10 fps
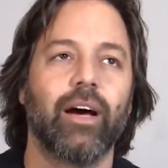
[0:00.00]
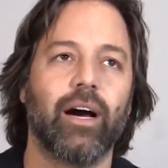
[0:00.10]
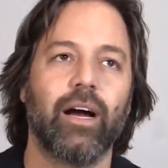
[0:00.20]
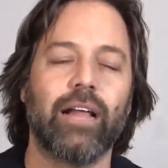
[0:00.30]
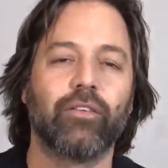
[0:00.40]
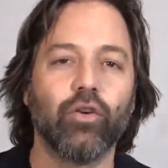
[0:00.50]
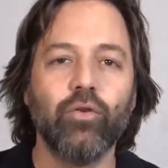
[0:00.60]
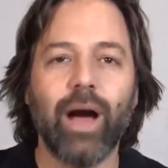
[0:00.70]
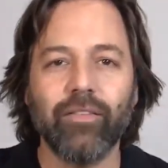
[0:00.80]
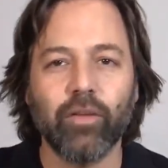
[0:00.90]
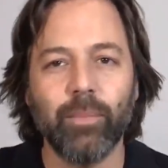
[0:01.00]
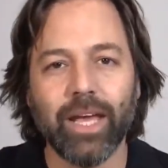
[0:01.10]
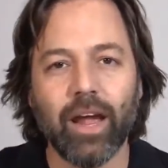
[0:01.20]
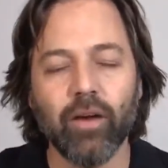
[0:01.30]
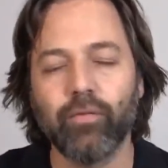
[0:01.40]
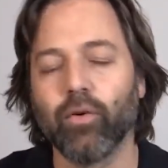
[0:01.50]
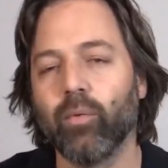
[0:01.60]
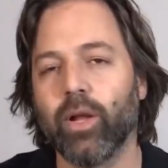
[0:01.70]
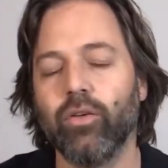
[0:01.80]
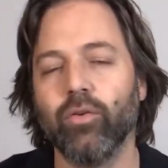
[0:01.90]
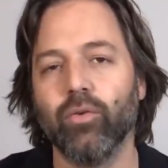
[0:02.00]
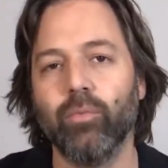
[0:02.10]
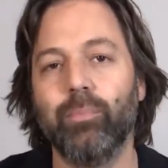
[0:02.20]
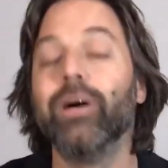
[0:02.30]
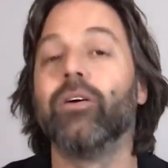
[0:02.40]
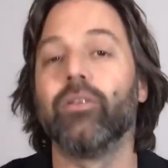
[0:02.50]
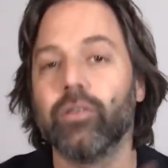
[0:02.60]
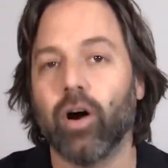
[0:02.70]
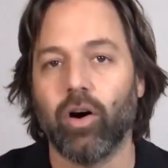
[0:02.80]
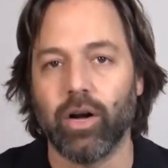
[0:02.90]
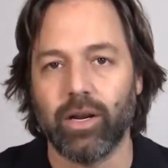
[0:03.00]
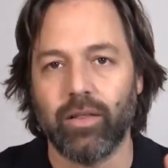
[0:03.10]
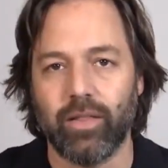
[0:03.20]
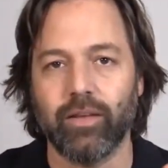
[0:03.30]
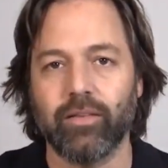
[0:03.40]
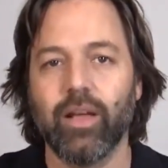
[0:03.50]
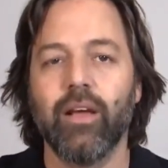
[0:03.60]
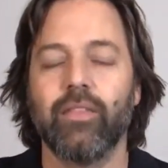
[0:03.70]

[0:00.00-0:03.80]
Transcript: And so you have to be careful when you build on this,